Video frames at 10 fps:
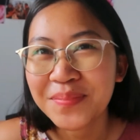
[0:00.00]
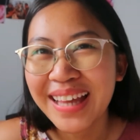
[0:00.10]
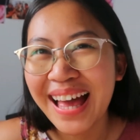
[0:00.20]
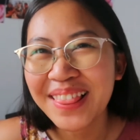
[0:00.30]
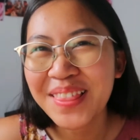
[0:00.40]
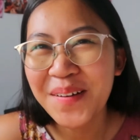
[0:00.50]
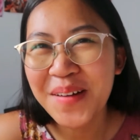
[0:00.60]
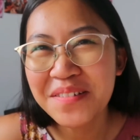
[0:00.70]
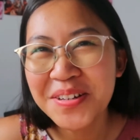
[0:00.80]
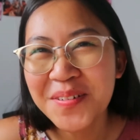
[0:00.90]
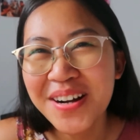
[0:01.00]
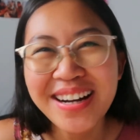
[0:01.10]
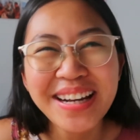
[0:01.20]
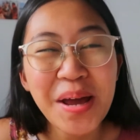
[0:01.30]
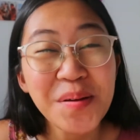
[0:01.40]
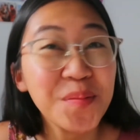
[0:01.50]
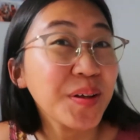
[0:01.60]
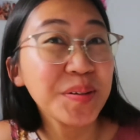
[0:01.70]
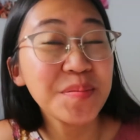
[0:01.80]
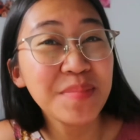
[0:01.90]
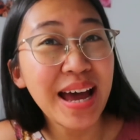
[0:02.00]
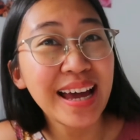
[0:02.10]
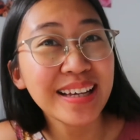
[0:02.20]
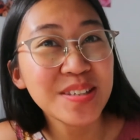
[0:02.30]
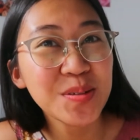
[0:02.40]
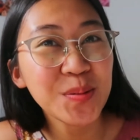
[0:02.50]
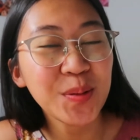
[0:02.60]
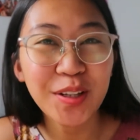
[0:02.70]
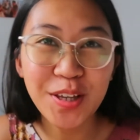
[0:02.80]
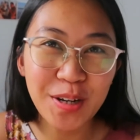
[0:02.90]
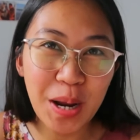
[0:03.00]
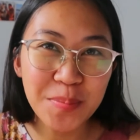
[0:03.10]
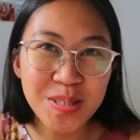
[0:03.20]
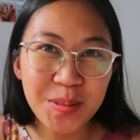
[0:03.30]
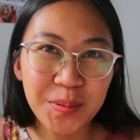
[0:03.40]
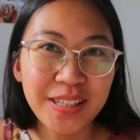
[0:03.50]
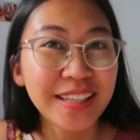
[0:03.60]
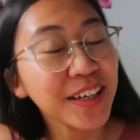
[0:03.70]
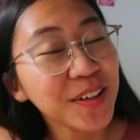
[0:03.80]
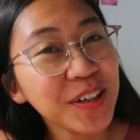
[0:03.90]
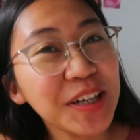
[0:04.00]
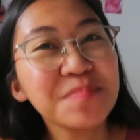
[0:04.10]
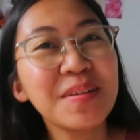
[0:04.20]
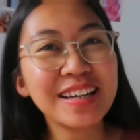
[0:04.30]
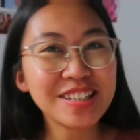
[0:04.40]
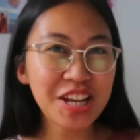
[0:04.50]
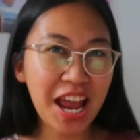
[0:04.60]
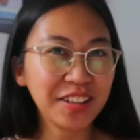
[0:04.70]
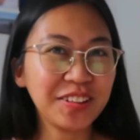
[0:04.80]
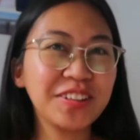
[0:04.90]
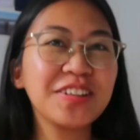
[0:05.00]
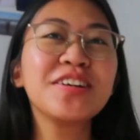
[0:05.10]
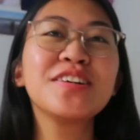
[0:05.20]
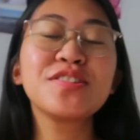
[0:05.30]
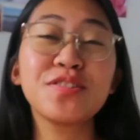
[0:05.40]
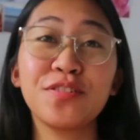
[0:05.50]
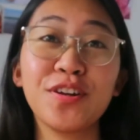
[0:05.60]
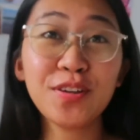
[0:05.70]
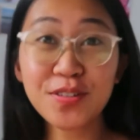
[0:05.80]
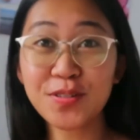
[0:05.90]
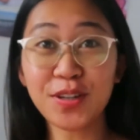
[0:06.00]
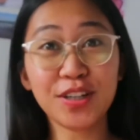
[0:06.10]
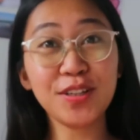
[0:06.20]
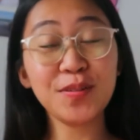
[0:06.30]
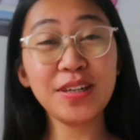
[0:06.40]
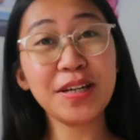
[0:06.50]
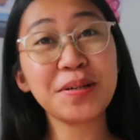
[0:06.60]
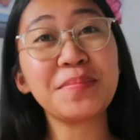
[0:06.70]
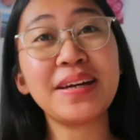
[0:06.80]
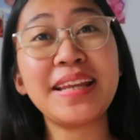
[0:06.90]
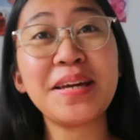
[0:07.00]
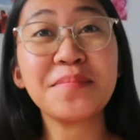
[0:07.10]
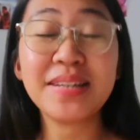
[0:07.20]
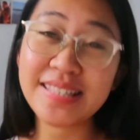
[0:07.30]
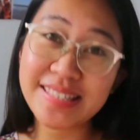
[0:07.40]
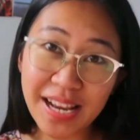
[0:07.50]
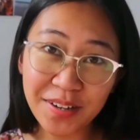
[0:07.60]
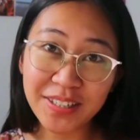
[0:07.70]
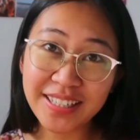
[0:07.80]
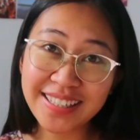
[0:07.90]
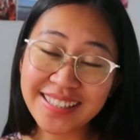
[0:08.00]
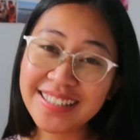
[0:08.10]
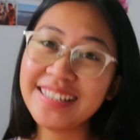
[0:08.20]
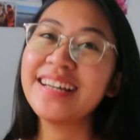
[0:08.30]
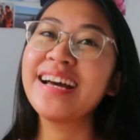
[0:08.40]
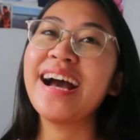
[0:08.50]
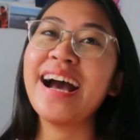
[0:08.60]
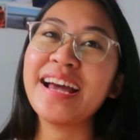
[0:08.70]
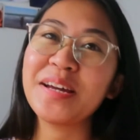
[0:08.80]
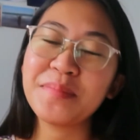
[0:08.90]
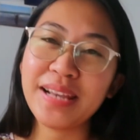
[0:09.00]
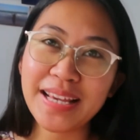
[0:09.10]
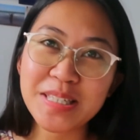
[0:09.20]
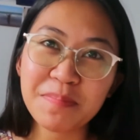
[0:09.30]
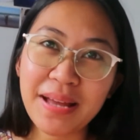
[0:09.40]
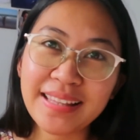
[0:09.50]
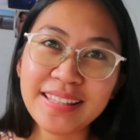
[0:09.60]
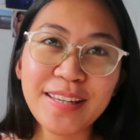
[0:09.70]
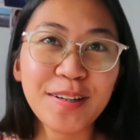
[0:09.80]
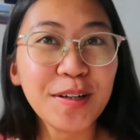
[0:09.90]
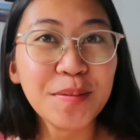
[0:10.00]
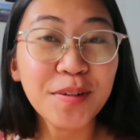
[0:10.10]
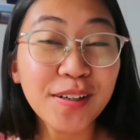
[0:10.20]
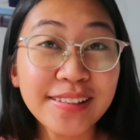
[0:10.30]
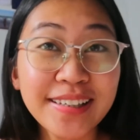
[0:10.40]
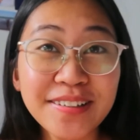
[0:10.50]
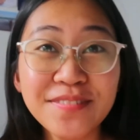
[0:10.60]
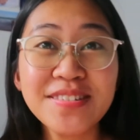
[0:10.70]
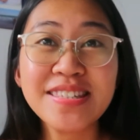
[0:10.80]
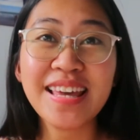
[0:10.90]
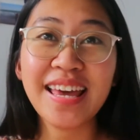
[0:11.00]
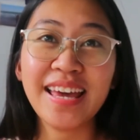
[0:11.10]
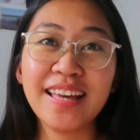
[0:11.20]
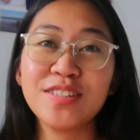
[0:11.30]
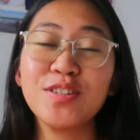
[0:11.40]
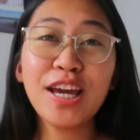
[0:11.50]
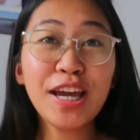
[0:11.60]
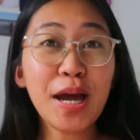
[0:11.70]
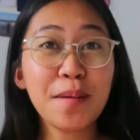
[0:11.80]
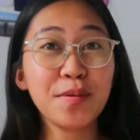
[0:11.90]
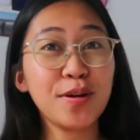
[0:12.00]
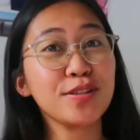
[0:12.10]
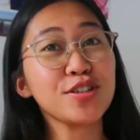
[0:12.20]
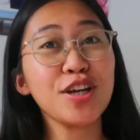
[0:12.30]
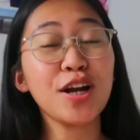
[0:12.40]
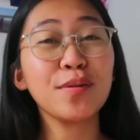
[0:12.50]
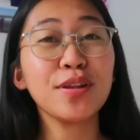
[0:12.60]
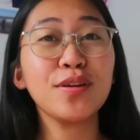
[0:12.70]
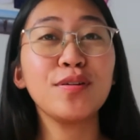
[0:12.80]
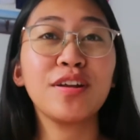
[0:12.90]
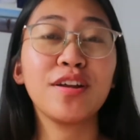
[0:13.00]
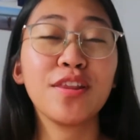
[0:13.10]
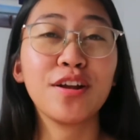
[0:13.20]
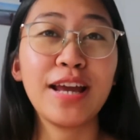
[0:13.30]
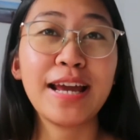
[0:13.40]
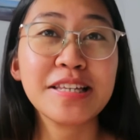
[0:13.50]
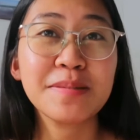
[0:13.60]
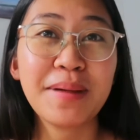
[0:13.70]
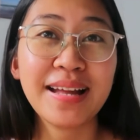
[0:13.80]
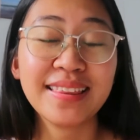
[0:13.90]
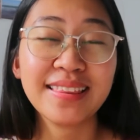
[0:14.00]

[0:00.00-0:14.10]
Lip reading: Hello everyone and welcome back to another episode here in my channel. So for those who are new here, my name is Erica. I am an expat here in Maldives, and today I'm going to share with you another expat